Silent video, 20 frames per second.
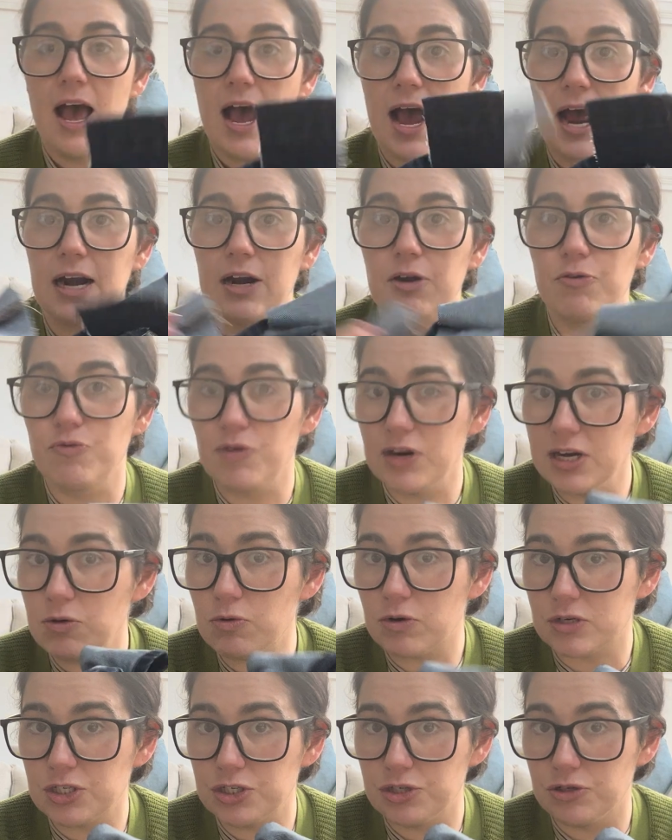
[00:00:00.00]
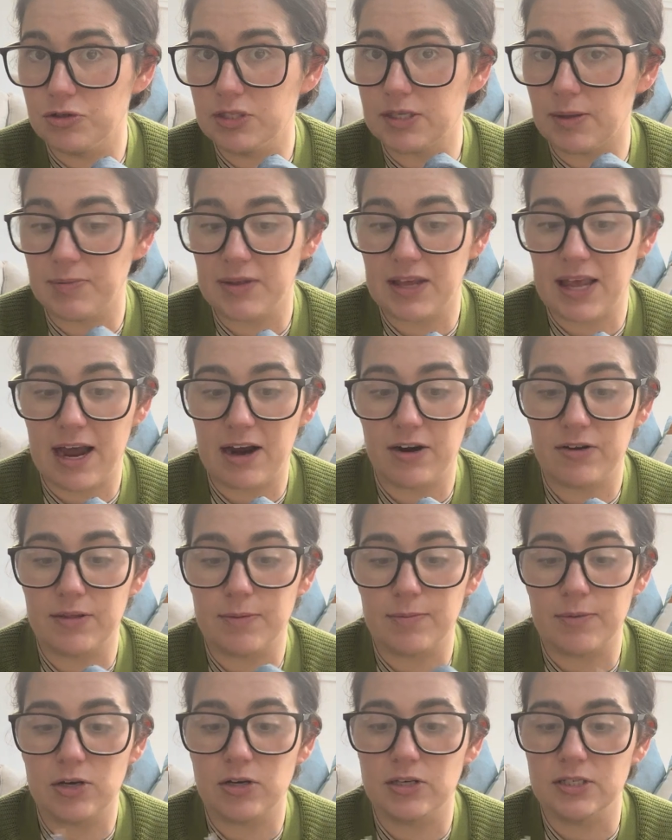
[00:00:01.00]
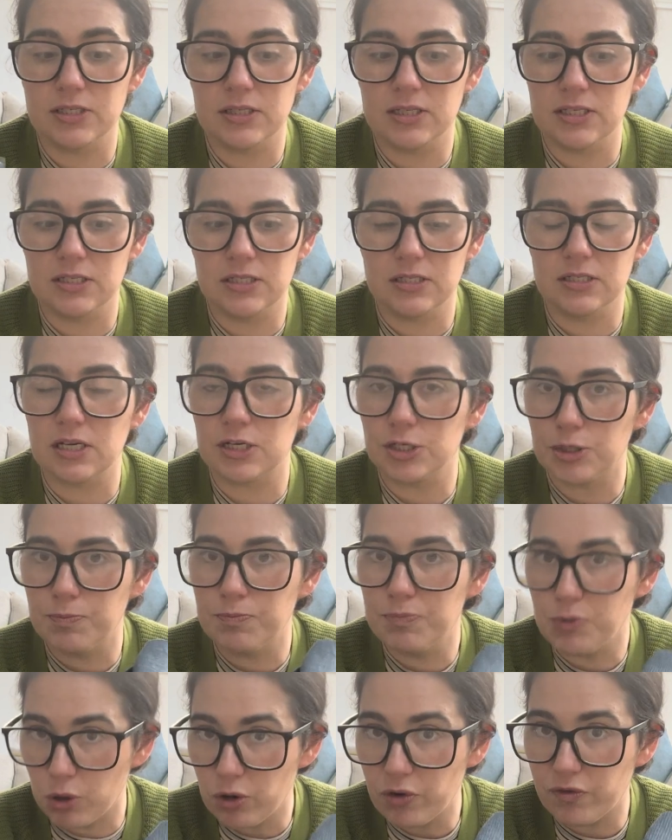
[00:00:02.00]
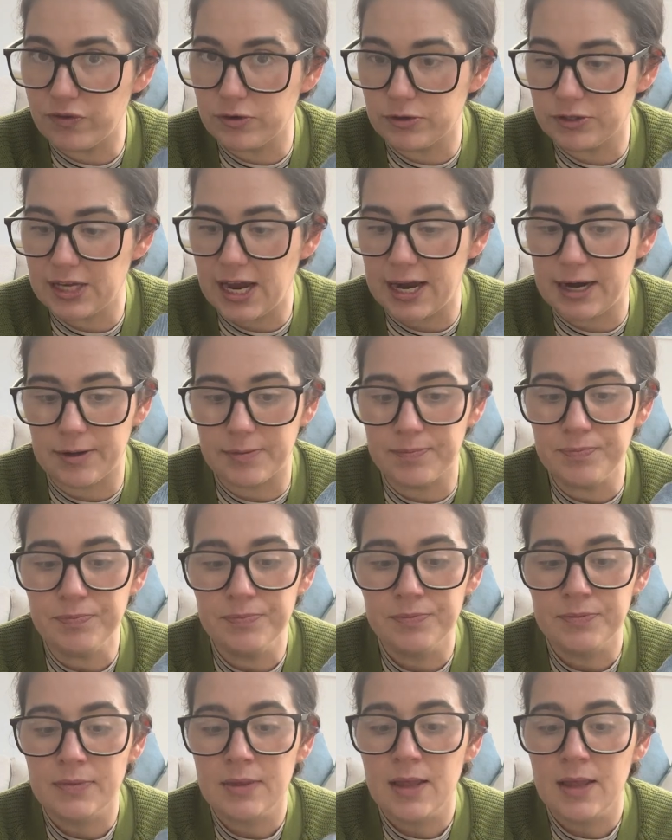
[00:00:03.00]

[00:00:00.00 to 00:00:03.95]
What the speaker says: and I really want to do something out of them because this is such a beautiful denim,